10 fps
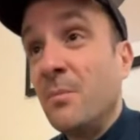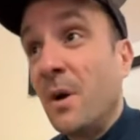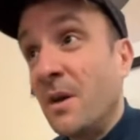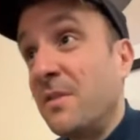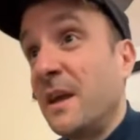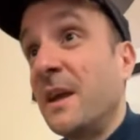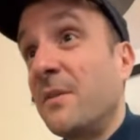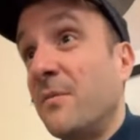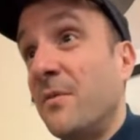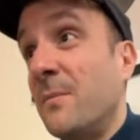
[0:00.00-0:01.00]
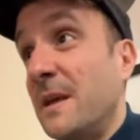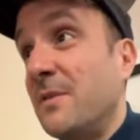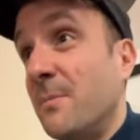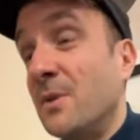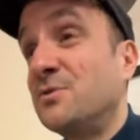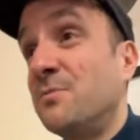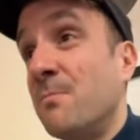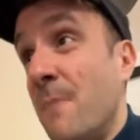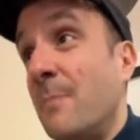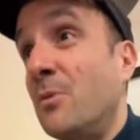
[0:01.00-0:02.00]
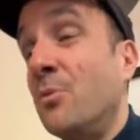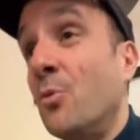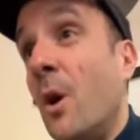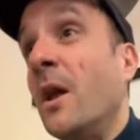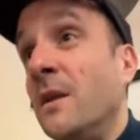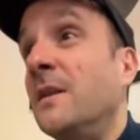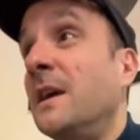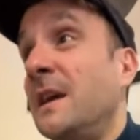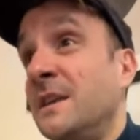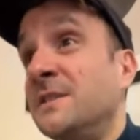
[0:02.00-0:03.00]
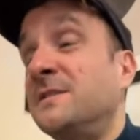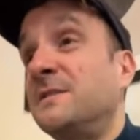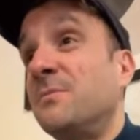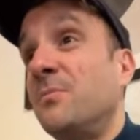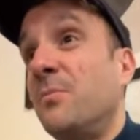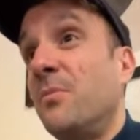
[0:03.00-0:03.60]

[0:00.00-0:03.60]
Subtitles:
But I think for me, the most memorable one is